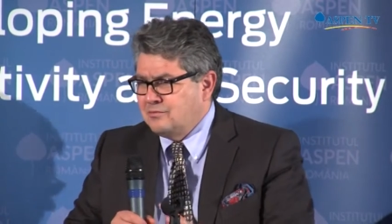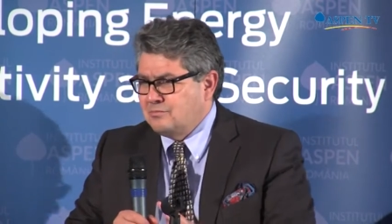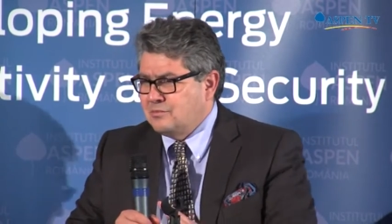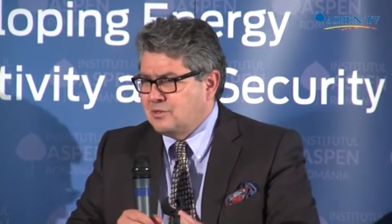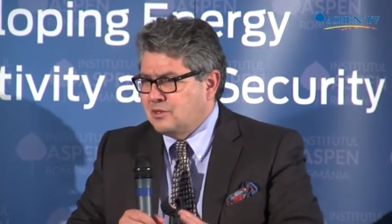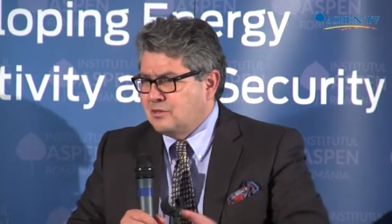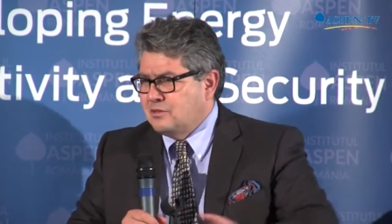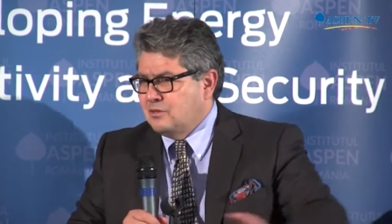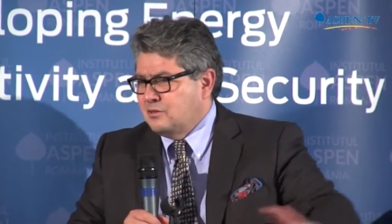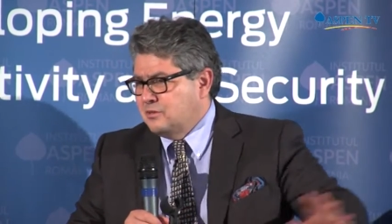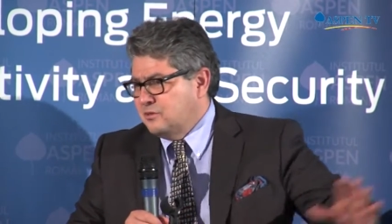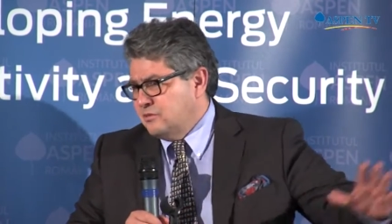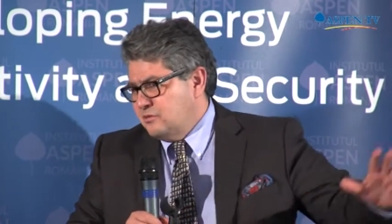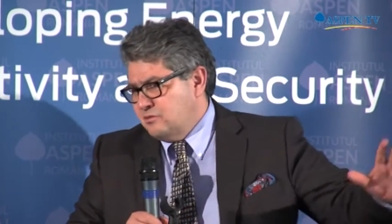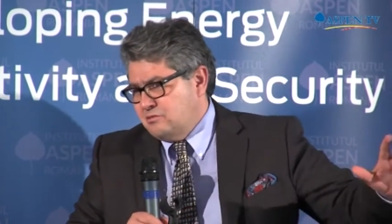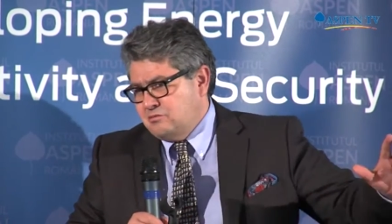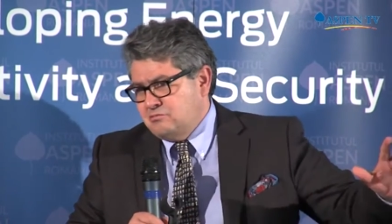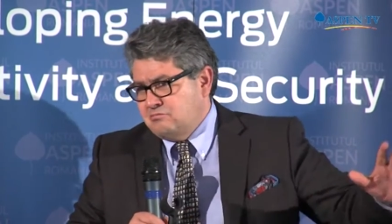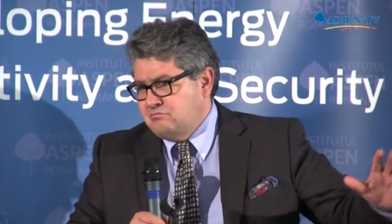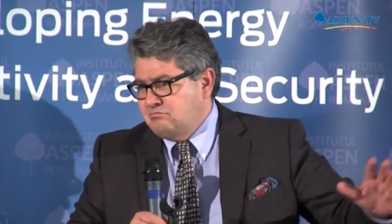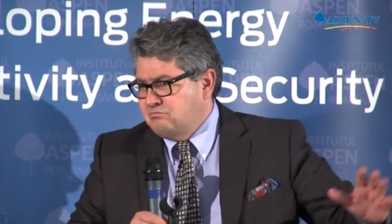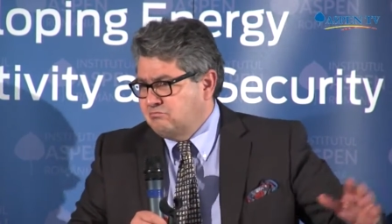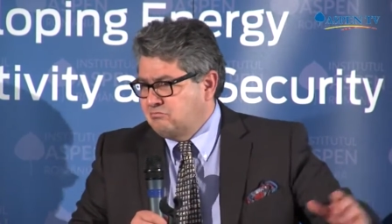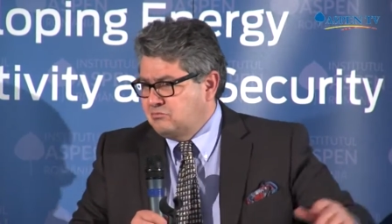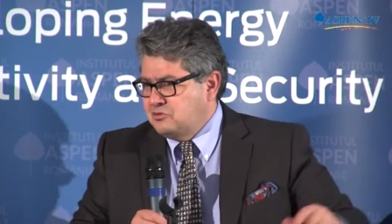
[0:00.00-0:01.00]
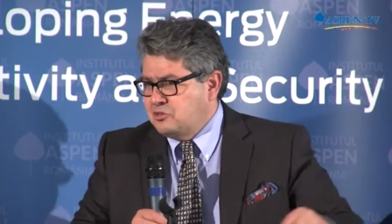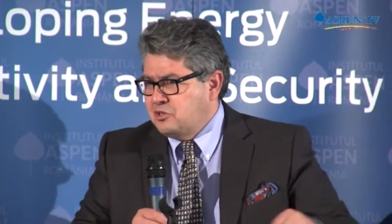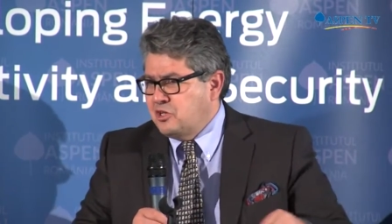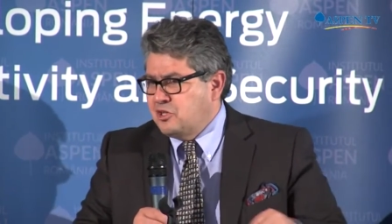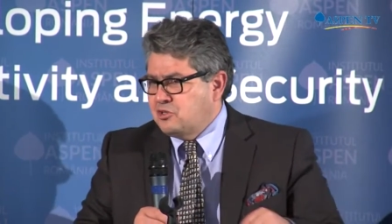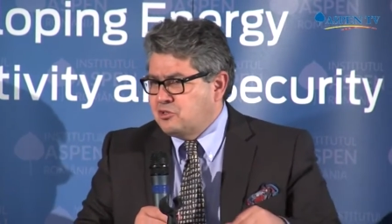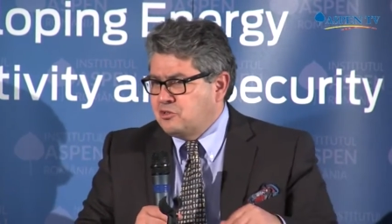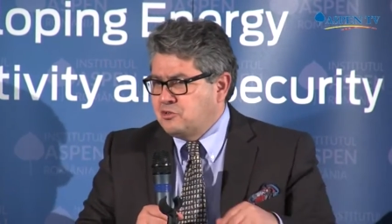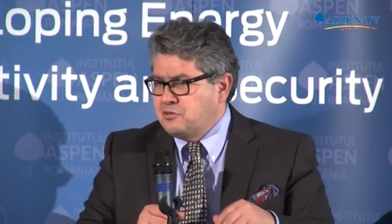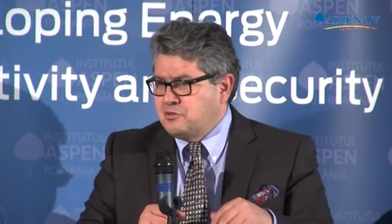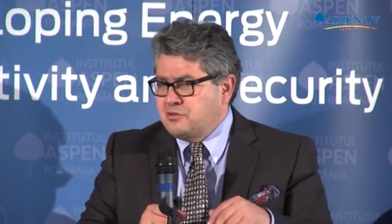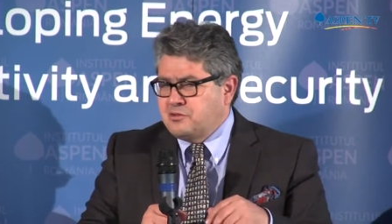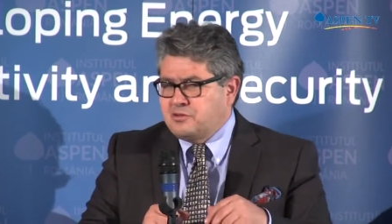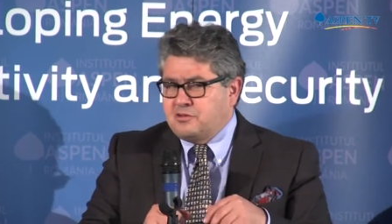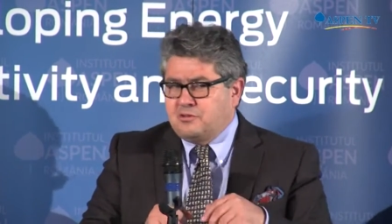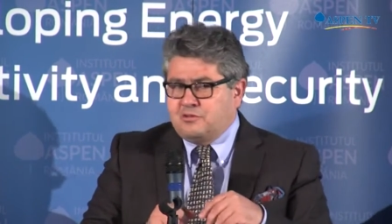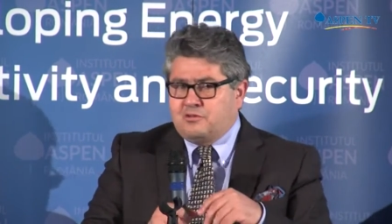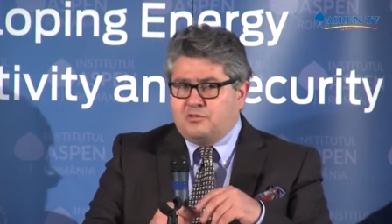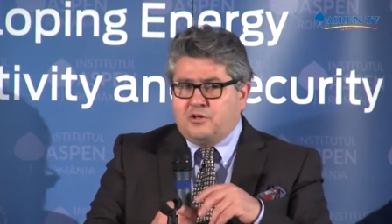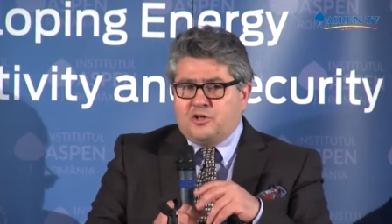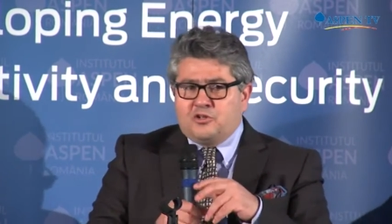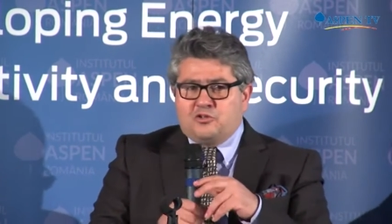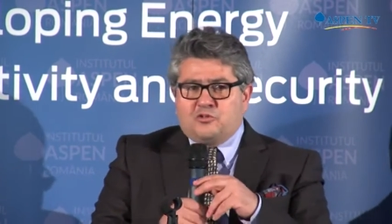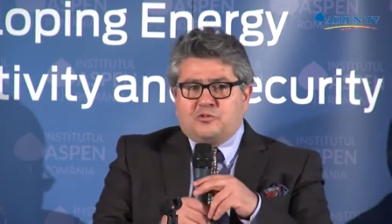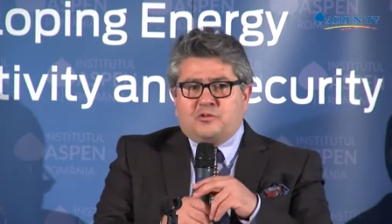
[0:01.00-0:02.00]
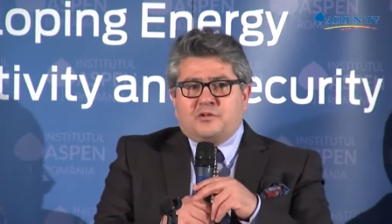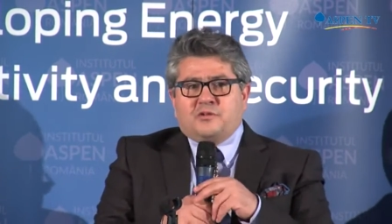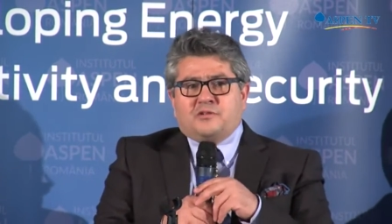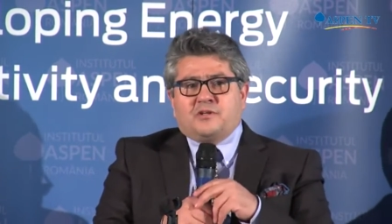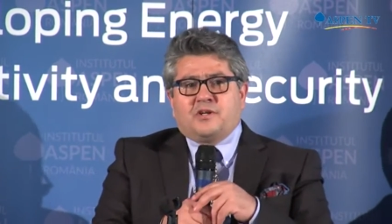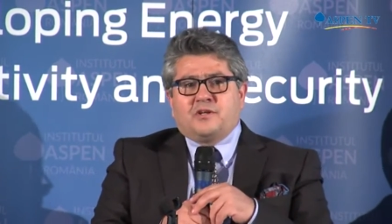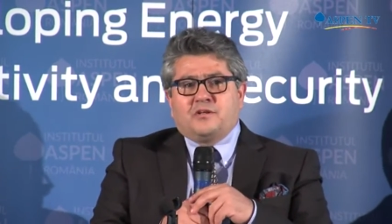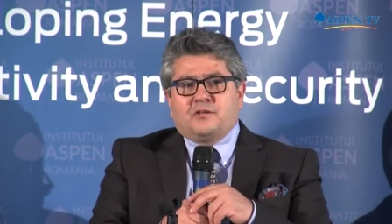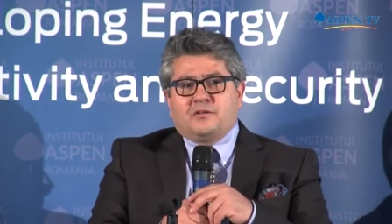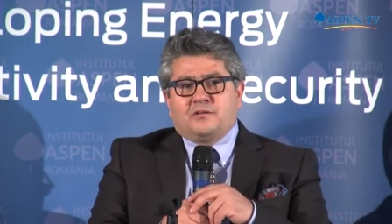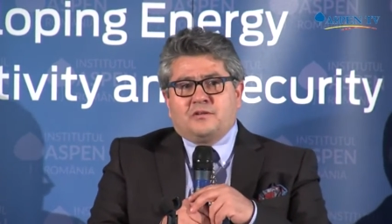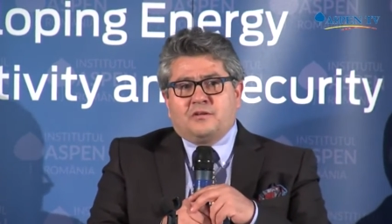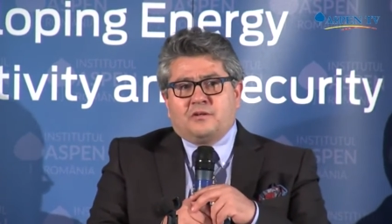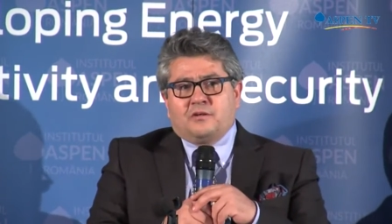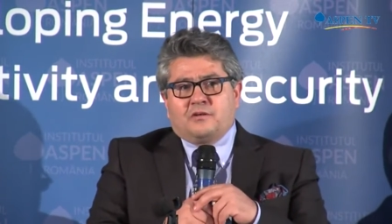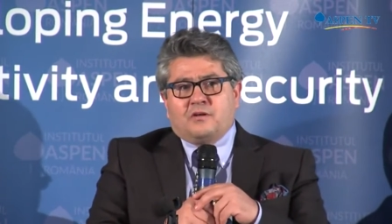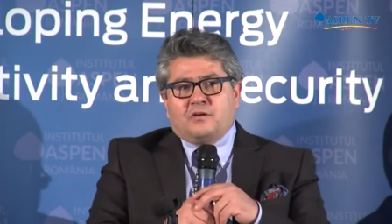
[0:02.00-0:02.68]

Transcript: because treasuries and